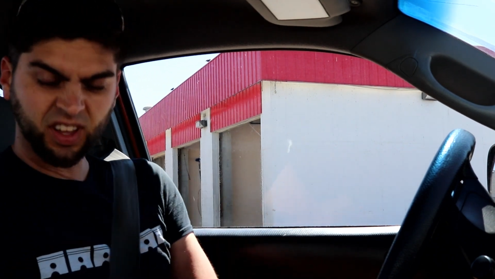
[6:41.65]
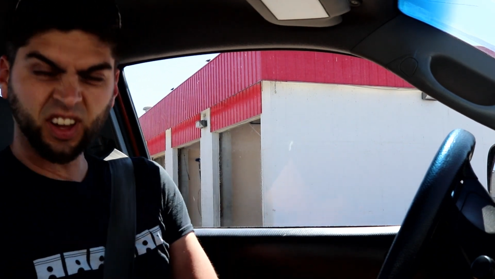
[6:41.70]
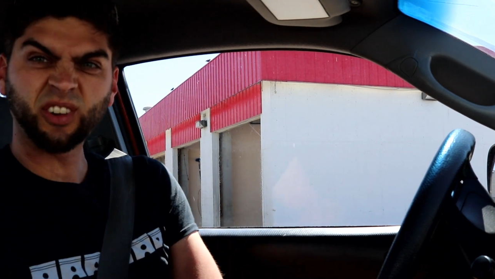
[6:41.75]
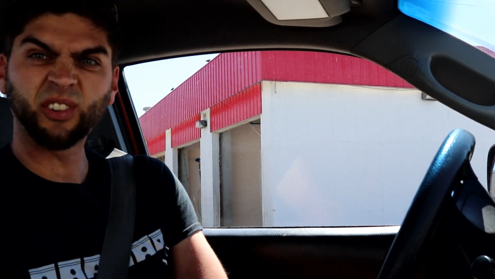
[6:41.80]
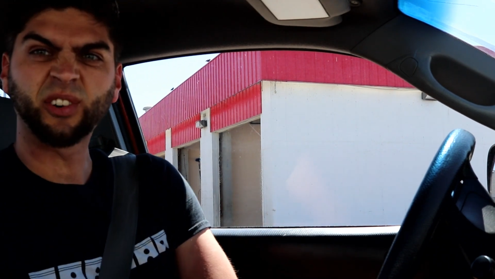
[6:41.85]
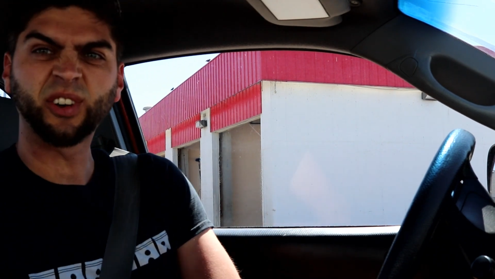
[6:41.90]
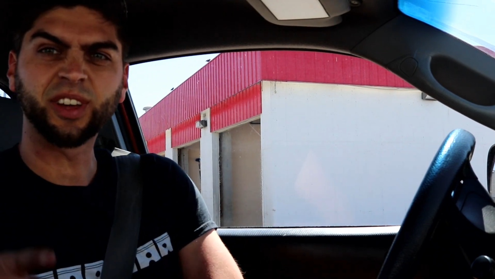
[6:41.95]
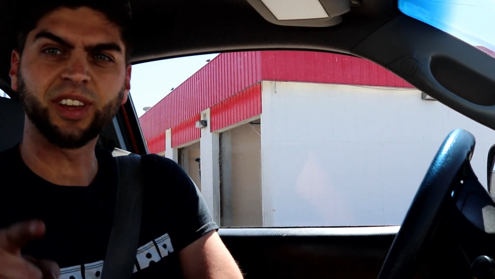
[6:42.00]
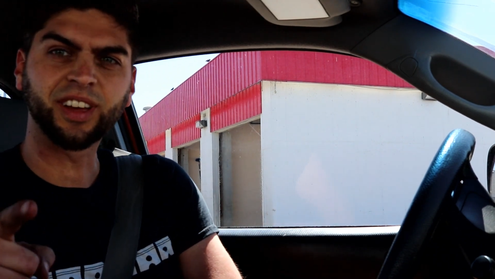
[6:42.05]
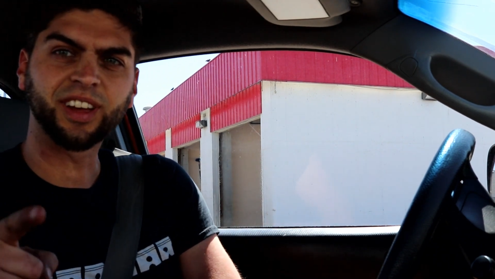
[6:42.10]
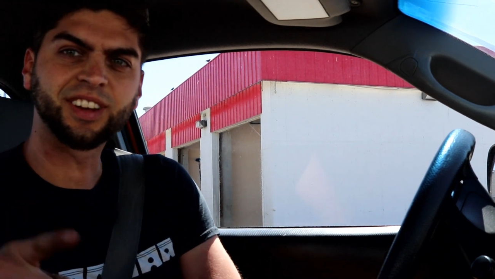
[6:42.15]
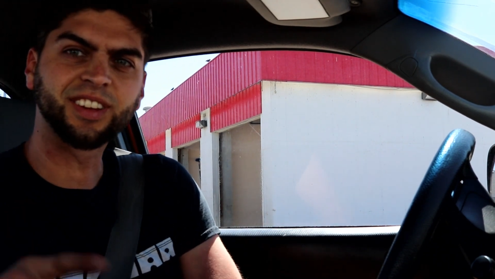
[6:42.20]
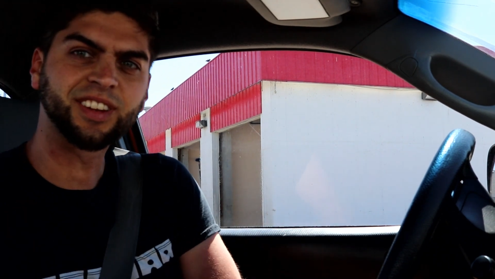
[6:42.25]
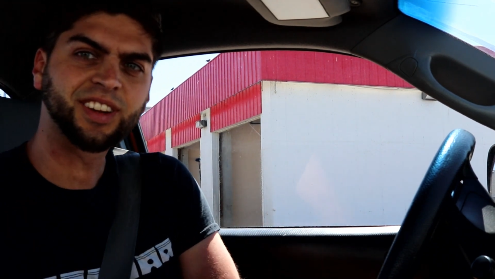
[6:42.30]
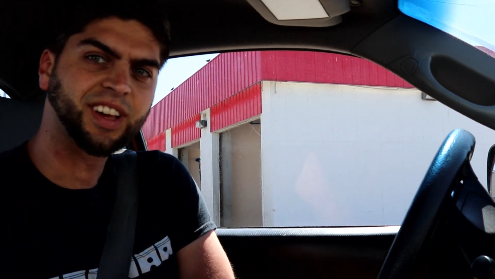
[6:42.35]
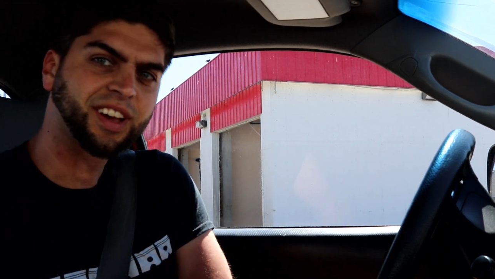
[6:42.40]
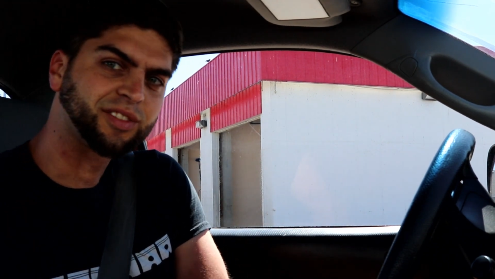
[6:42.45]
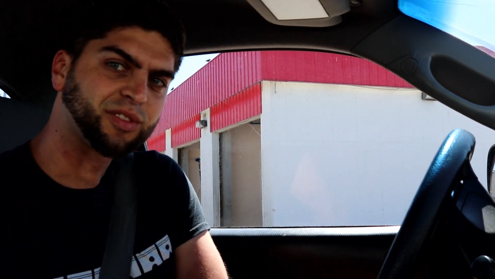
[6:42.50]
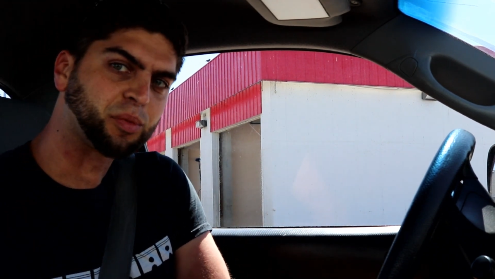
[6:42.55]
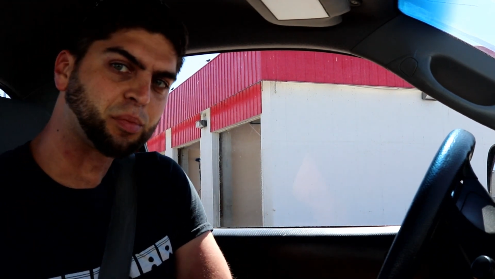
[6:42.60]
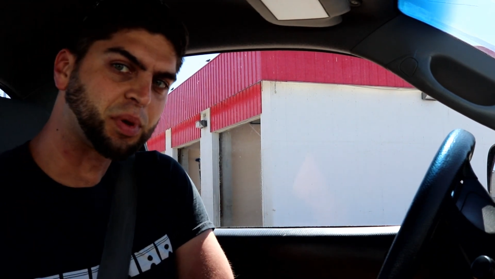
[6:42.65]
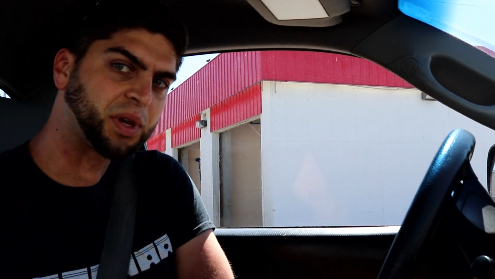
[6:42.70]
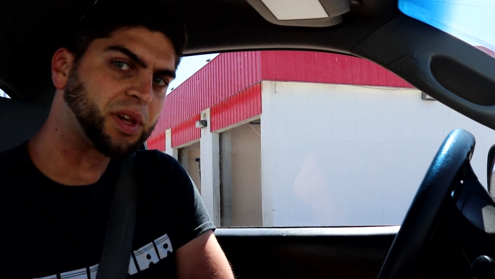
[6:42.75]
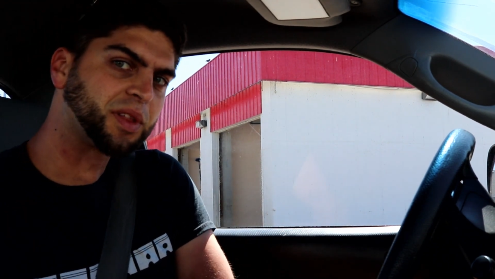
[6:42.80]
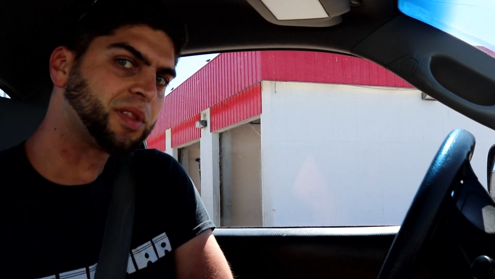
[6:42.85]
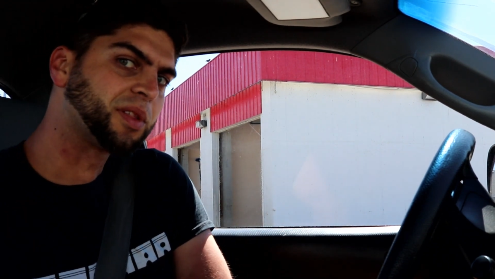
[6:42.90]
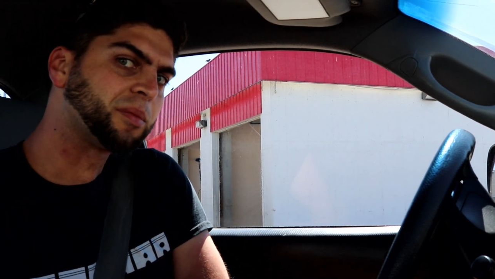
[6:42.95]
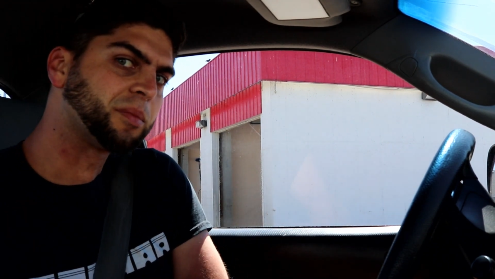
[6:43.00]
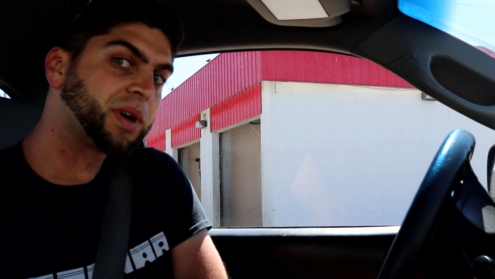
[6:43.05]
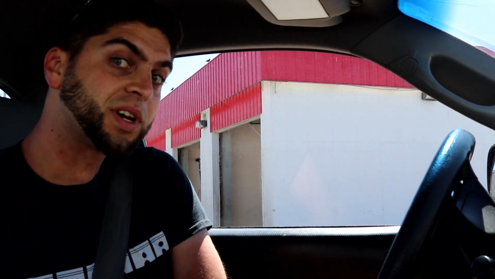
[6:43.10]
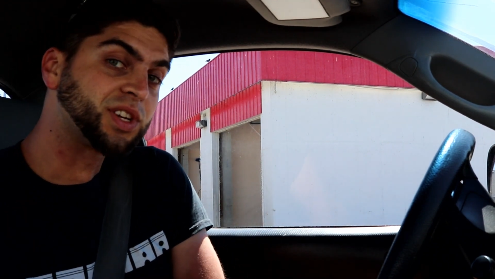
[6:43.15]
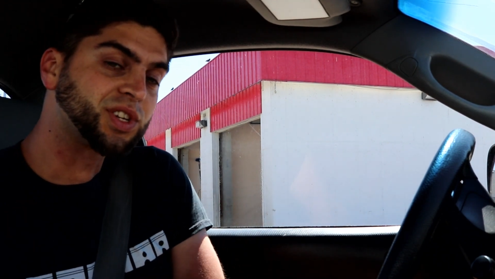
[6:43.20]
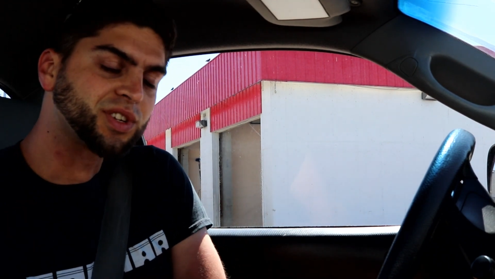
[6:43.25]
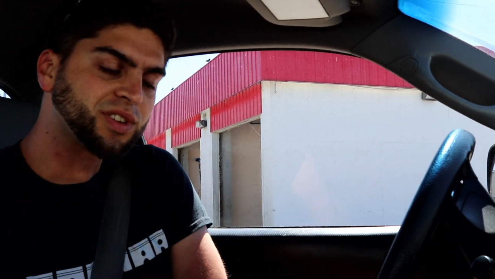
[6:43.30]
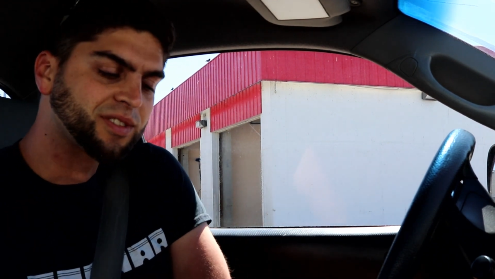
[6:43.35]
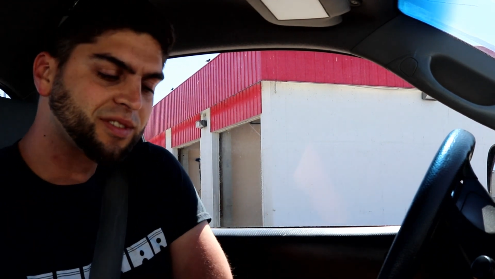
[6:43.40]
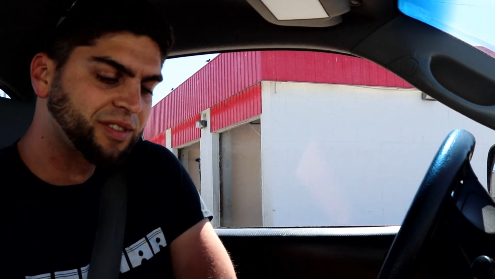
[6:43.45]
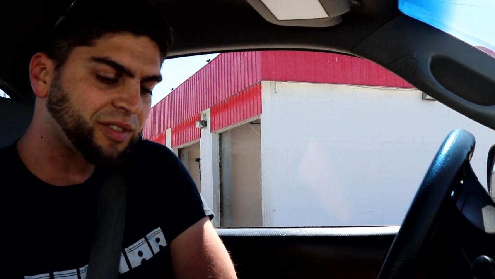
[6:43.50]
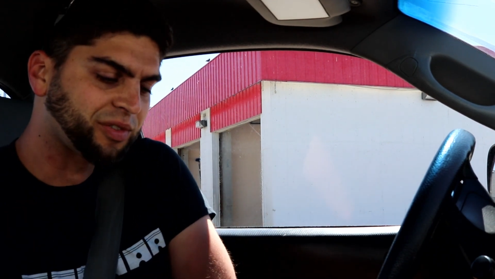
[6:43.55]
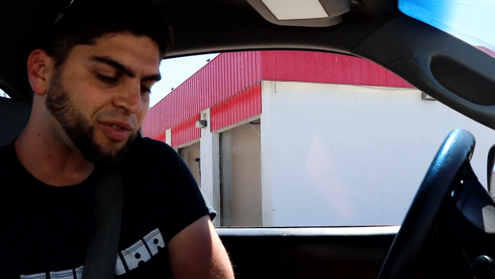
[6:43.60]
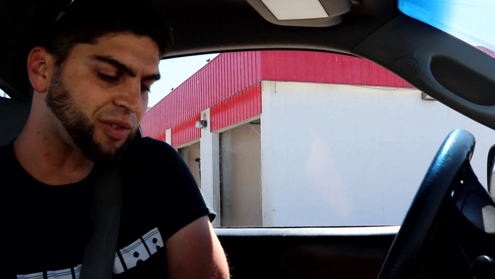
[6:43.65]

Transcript: That way I didn't have to ping the budget